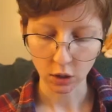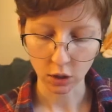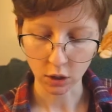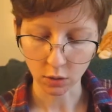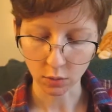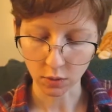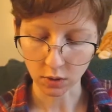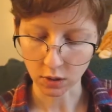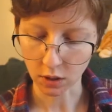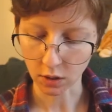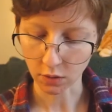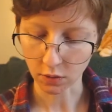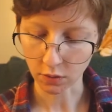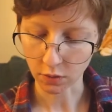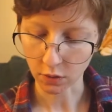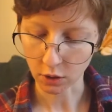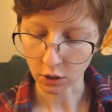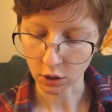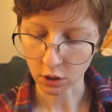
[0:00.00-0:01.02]
She was the
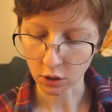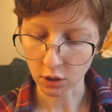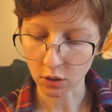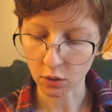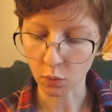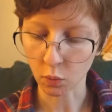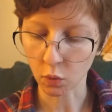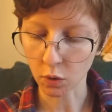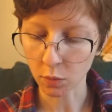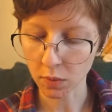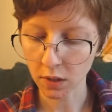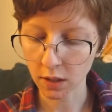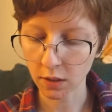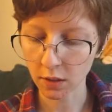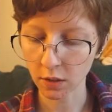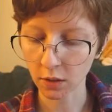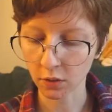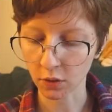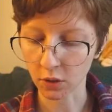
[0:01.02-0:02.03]
first
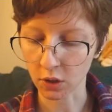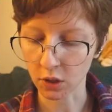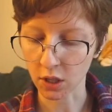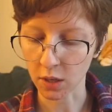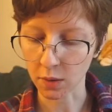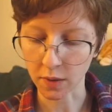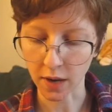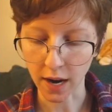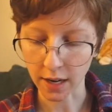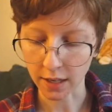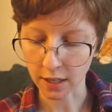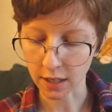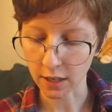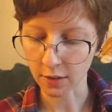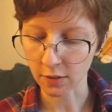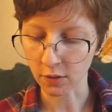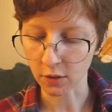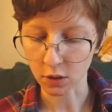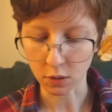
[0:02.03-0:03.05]
woman, first
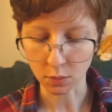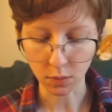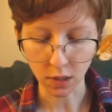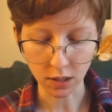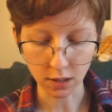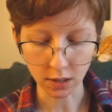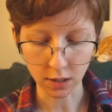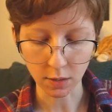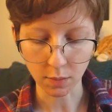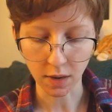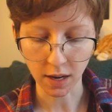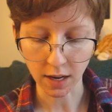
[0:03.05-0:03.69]
Iraqi, first Muslim,